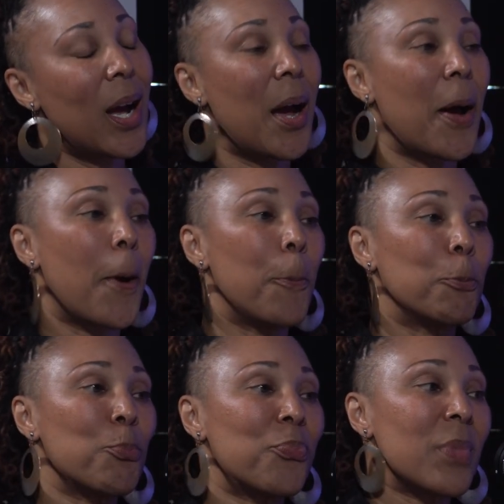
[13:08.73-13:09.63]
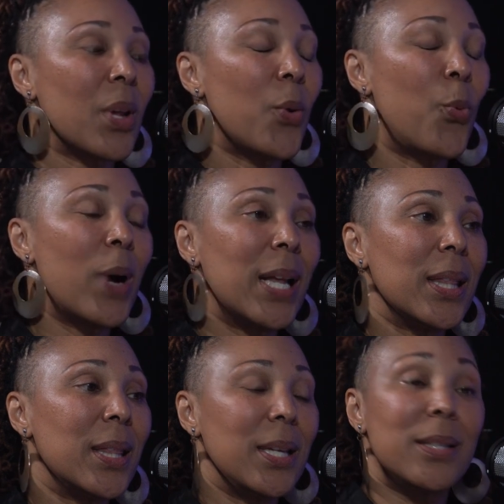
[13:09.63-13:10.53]
What
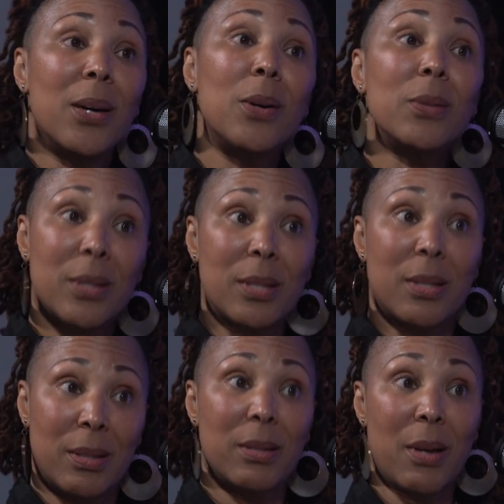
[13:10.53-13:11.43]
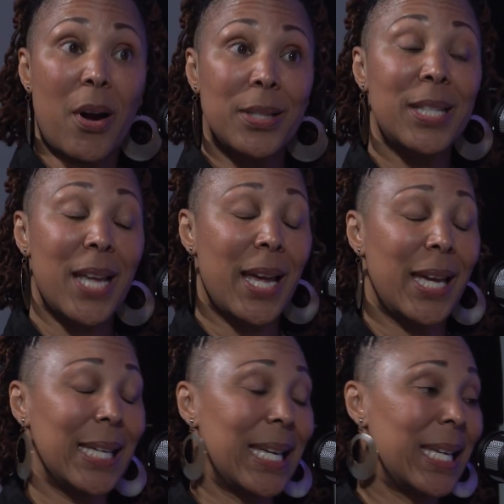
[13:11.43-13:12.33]
the adults are
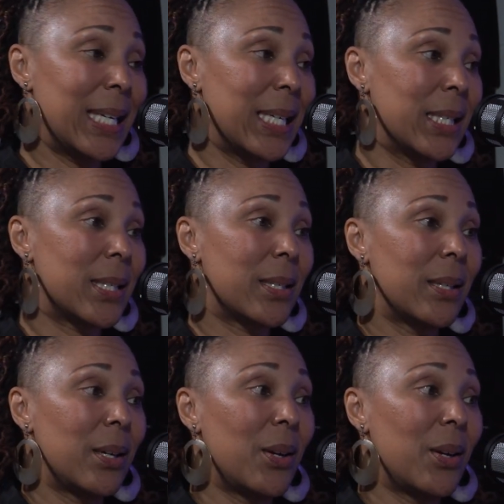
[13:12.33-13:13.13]
saying is